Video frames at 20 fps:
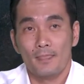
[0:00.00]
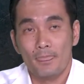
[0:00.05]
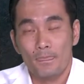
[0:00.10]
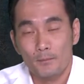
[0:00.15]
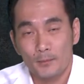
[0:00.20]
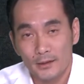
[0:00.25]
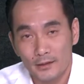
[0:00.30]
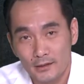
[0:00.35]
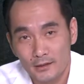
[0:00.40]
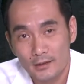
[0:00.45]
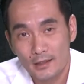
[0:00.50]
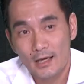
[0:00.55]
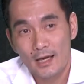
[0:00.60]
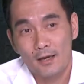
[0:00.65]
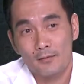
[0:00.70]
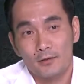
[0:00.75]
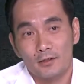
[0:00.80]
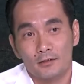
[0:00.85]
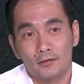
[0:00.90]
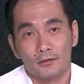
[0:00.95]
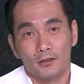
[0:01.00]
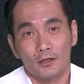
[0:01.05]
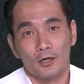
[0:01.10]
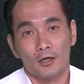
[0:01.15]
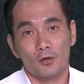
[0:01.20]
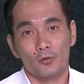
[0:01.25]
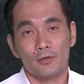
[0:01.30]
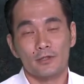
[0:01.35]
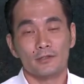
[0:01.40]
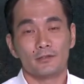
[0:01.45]
Make it a habit to
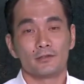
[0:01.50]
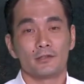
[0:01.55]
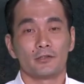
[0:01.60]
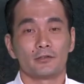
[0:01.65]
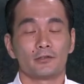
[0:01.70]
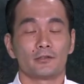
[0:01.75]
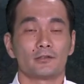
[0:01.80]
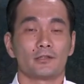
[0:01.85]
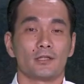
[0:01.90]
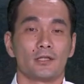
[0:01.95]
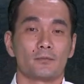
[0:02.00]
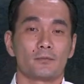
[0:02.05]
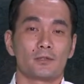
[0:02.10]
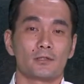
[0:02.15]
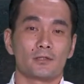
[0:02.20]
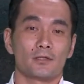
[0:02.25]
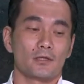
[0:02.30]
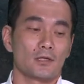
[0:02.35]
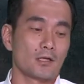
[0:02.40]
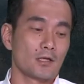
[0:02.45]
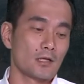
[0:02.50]
always tin your tips